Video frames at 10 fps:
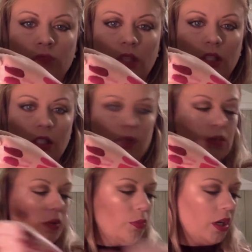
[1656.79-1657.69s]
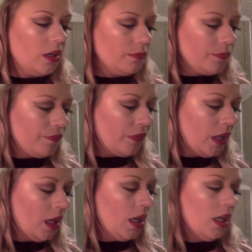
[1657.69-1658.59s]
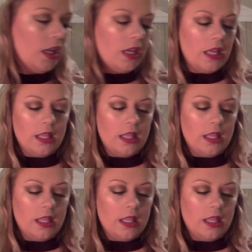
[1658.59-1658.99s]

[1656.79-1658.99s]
It's a deep, deep red. And